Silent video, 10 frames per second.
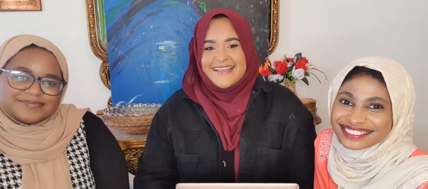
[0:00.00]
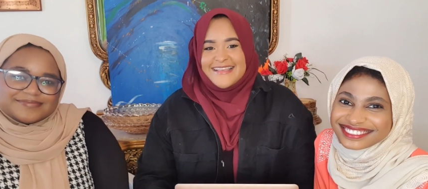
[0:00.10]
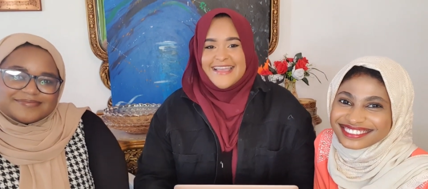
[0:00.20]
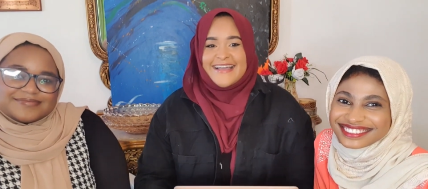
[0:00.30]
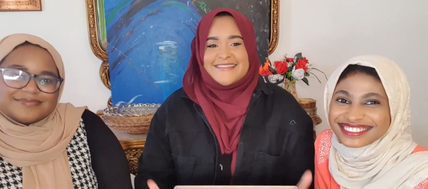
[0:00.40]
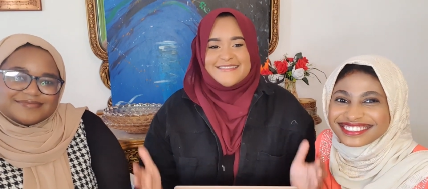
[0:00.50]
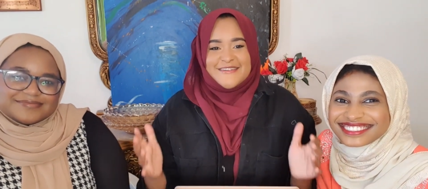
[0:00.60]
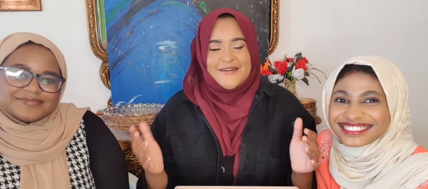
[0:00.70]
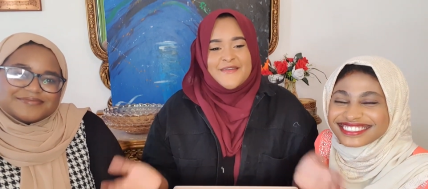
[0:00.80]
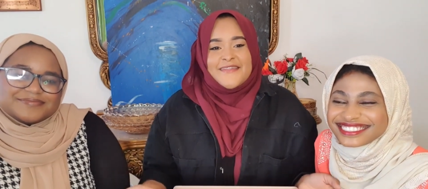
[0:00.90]
Speaker 1: Yeah,
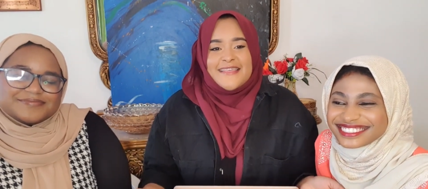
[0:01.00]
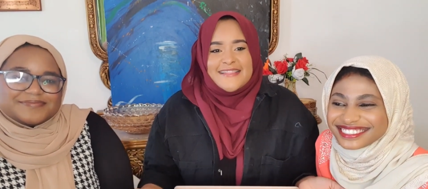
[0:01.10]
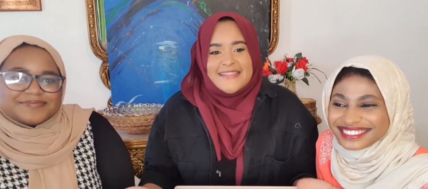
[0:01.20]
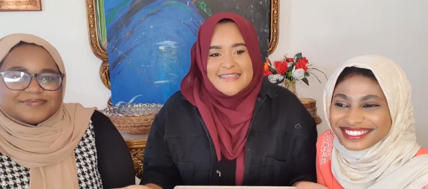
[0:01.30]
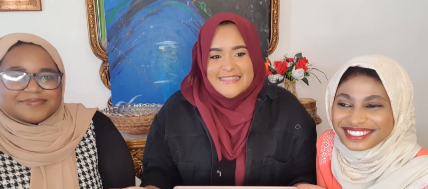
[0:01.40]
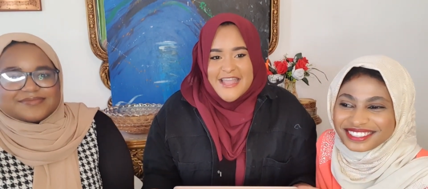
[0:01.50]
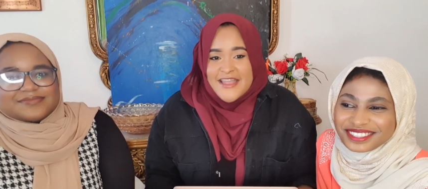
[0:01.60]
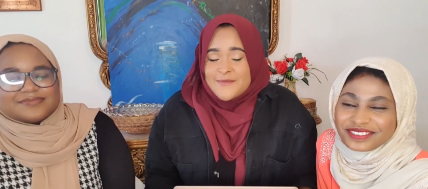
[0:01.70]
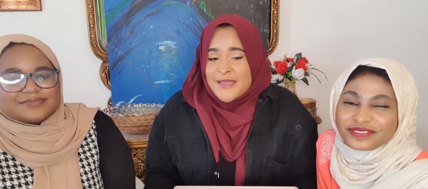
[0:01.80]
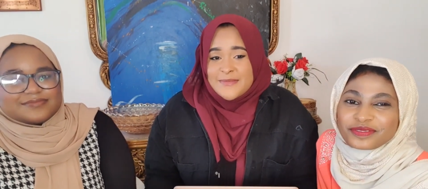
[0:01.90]
so these
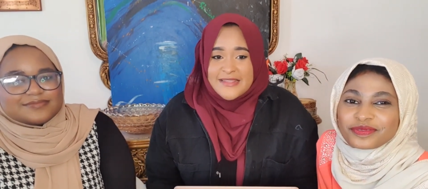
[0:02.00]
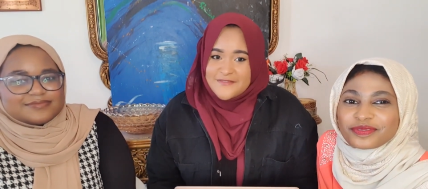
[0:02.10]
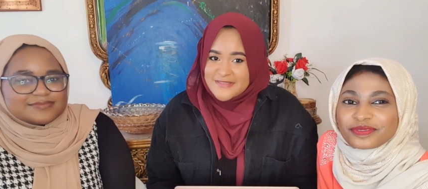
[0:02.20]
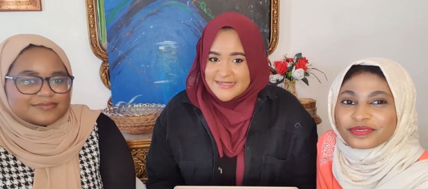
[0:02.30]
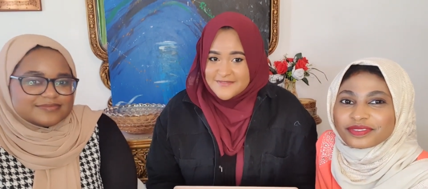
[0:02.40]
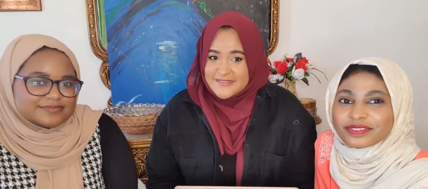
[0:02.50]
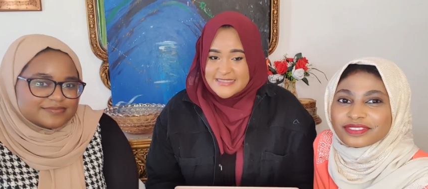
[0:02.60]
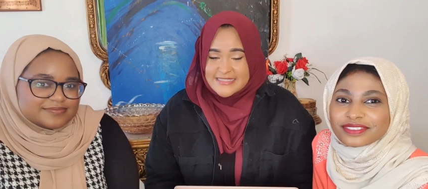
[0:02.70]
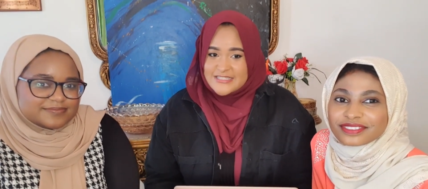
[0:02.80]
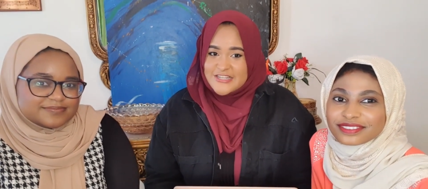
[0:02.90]
are my lovely, lovely
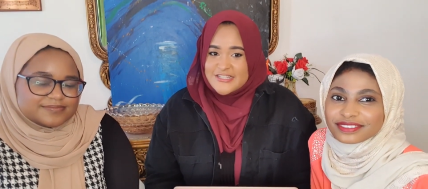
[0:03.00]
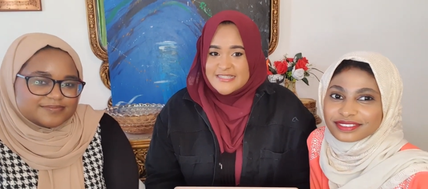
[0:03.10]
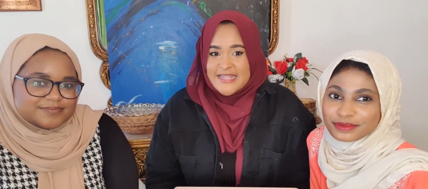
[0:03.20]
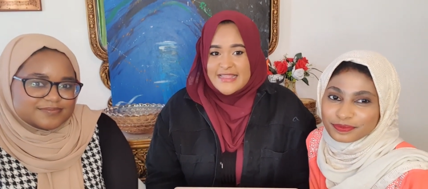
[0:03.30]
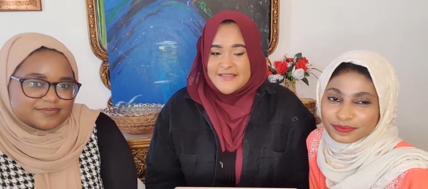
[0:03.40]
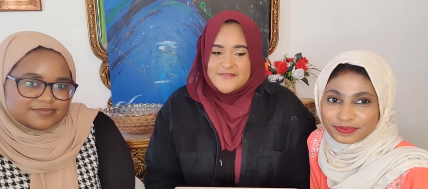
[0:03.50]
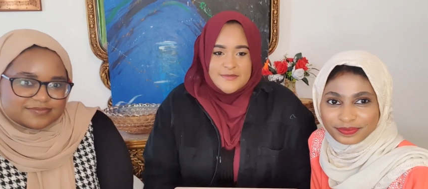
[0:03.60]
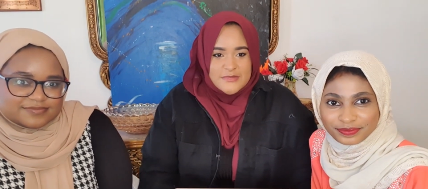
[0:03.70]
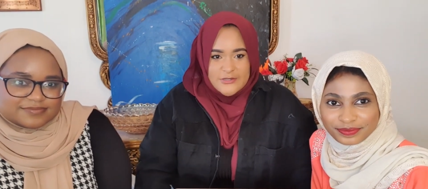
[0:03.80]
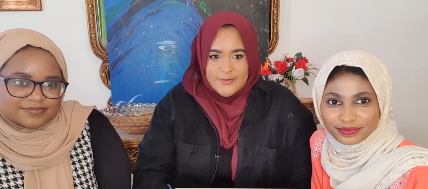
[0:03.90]
sisters and I love
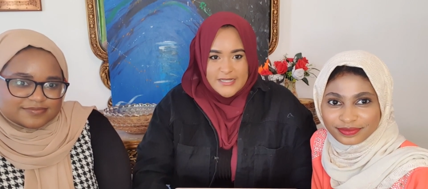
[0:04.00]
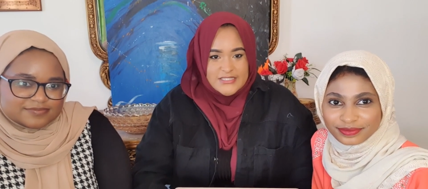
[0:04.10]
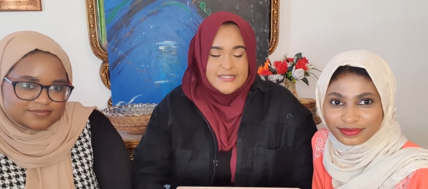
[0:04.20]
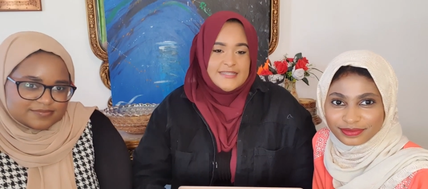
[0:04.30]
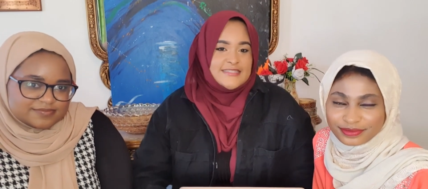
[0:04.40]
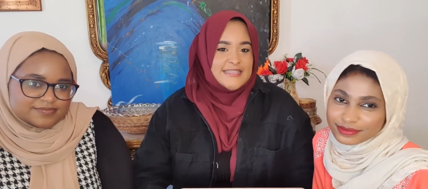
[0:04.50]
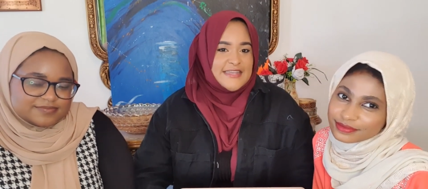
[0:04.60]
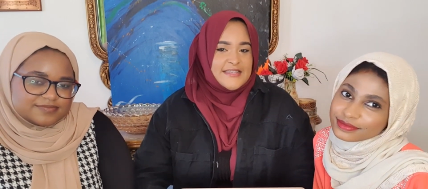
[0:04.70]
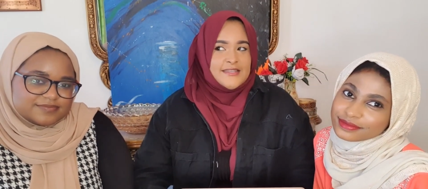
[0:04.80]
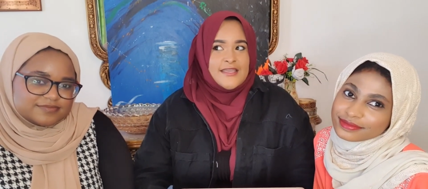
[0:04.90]
them so much, and they
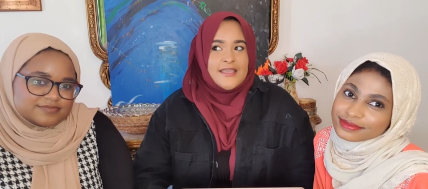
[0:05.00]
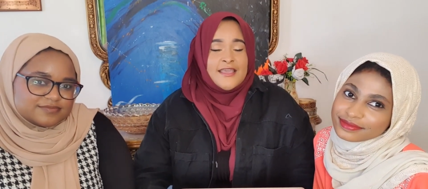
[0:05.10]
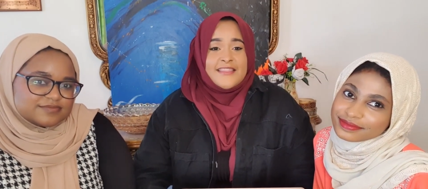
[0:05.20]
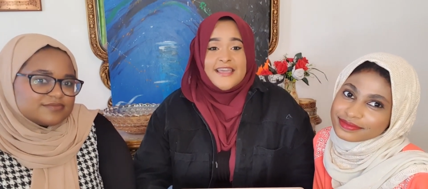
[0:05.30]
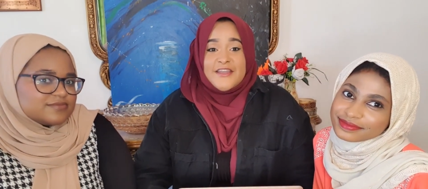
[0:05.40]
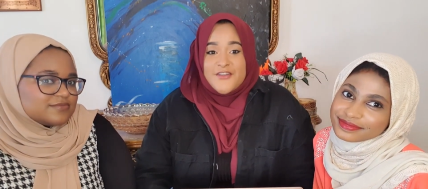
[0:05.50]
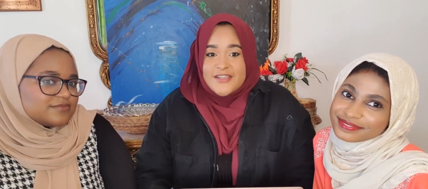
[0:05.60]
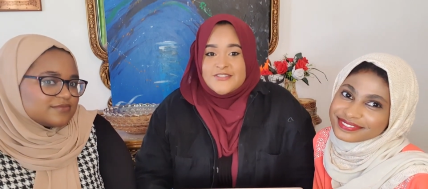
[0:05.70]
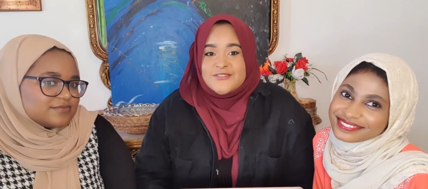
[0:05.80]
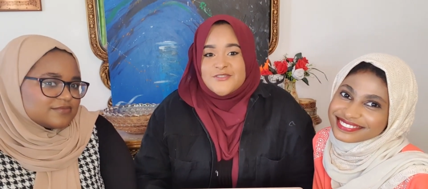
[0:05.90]
decided they
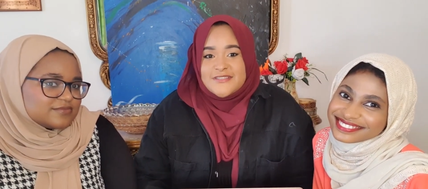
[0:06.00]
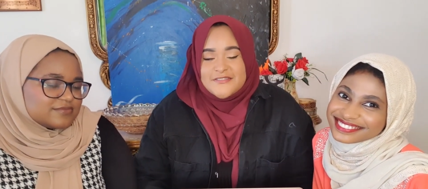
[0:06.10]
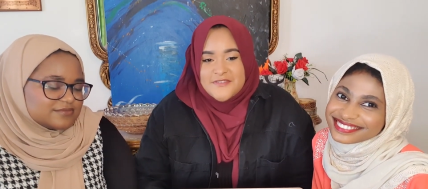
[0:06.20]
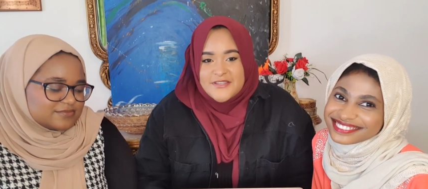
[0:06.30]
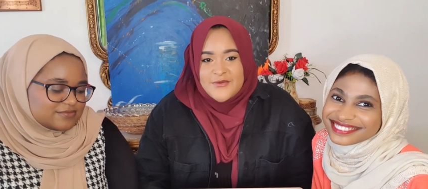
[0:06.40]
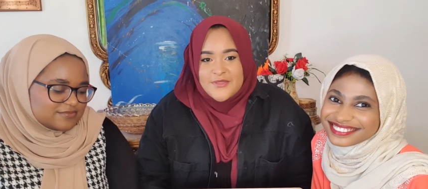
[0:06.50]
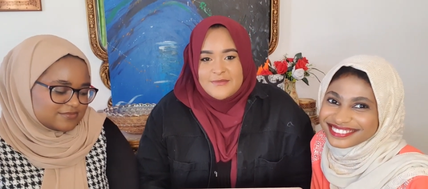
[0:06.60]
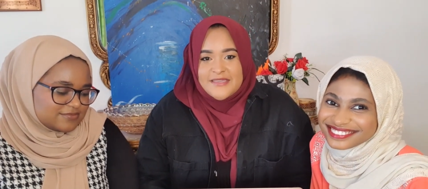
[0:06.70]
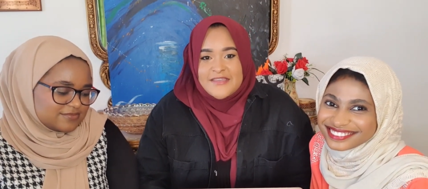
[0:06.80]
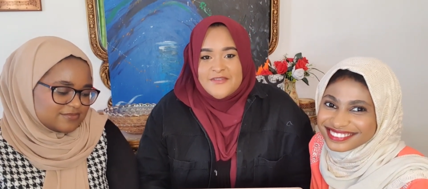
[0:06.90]
agreed to do this video with
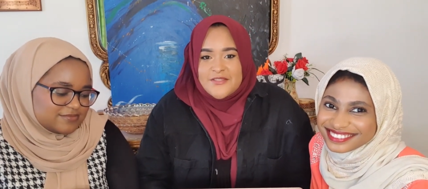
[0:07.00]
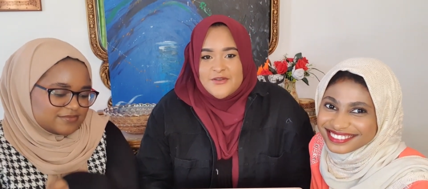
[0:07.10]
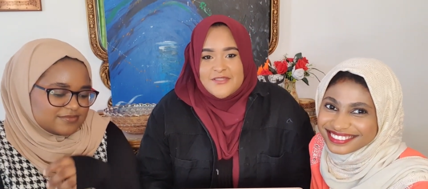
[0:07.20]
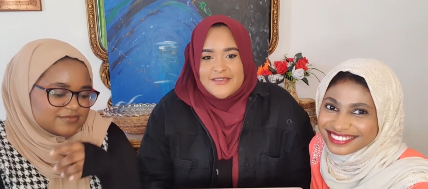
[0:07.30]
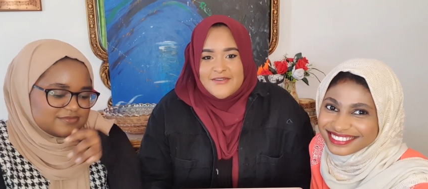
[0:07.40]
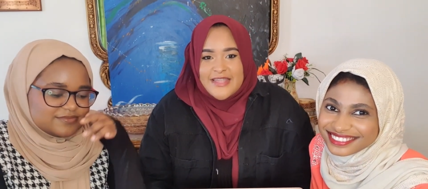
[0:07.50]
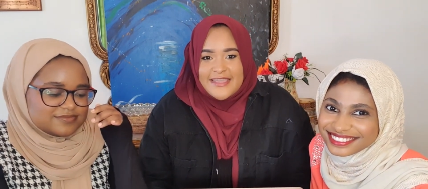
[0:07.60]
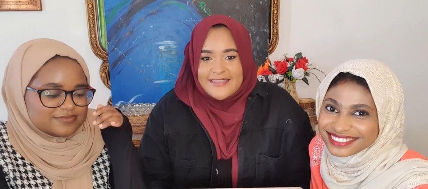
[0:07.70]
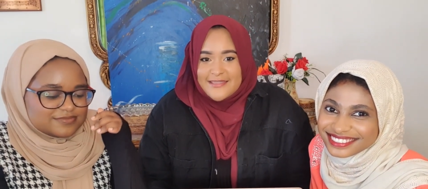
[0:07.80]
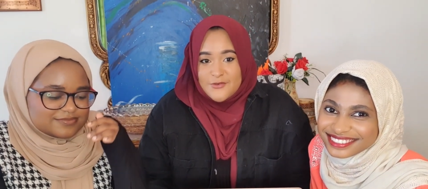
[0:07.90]
me even though they were
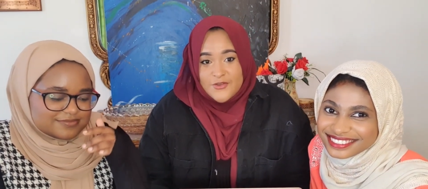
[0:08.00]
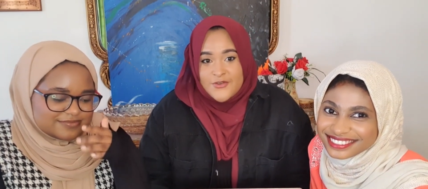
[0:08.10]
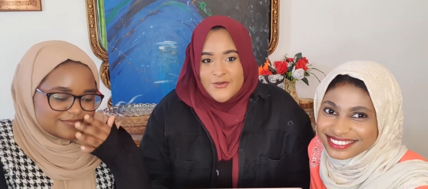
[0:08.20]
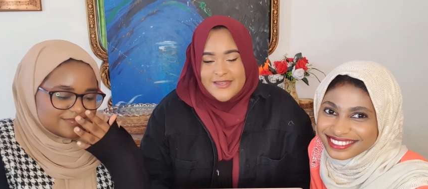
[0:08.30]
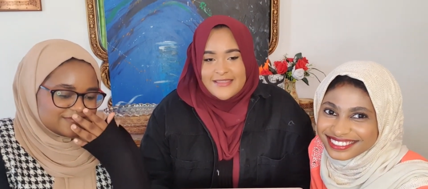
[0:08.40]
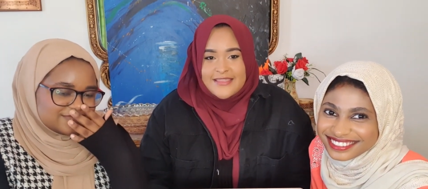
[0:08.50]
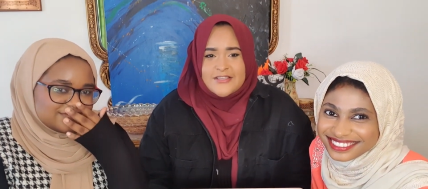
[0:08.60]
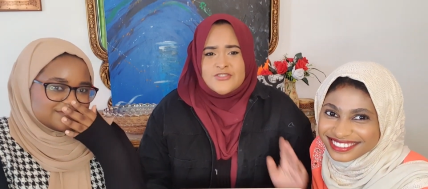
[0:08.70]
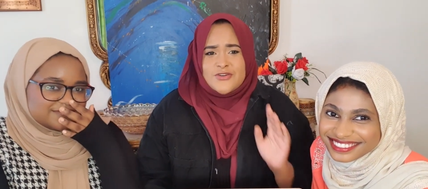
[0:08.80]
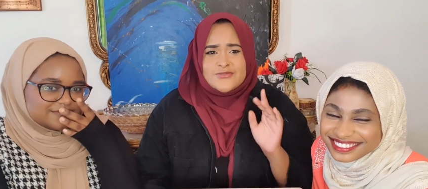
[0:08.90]
like they don't know anything,
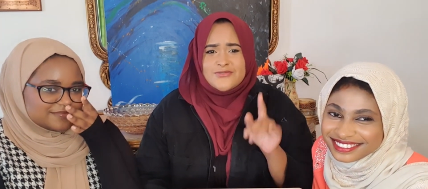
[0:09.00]
so